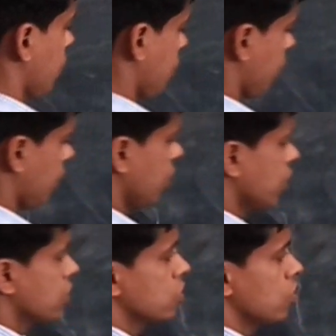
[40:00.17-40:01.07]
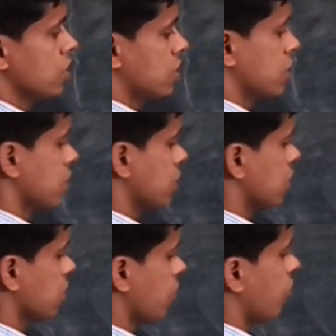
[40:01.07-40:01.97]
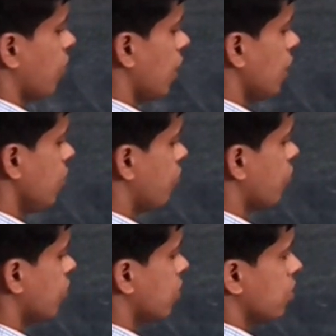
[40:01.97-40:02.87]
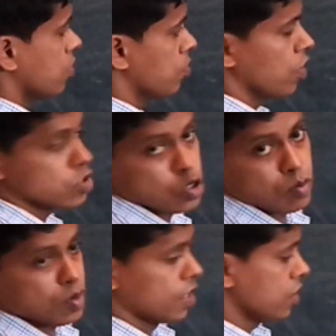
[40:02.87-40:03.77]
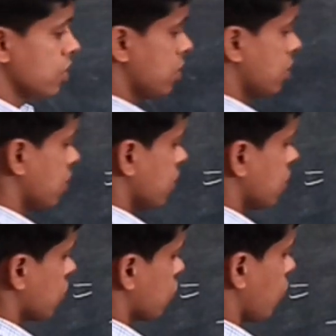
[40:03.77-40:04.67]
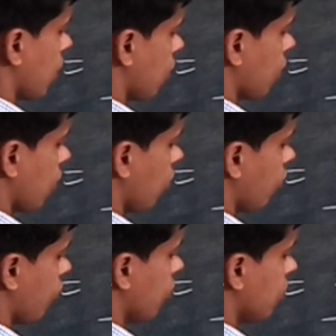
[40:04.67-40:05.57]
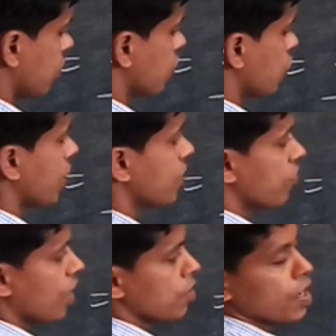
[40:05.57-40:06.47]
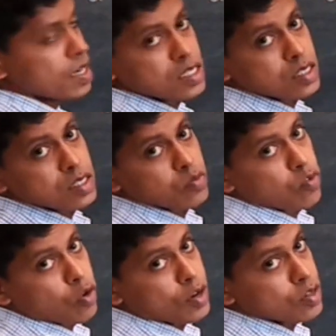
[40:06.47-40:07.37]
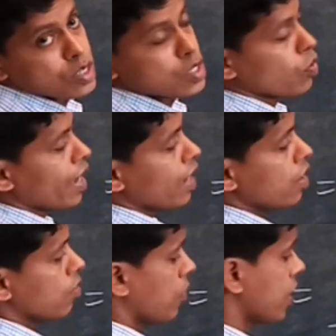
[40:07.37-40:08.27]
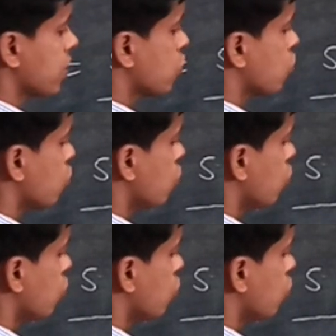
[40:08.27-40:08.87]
Okay. So, this is 5 plus or minus square root of 25 minus 4 into 3 12 minus 2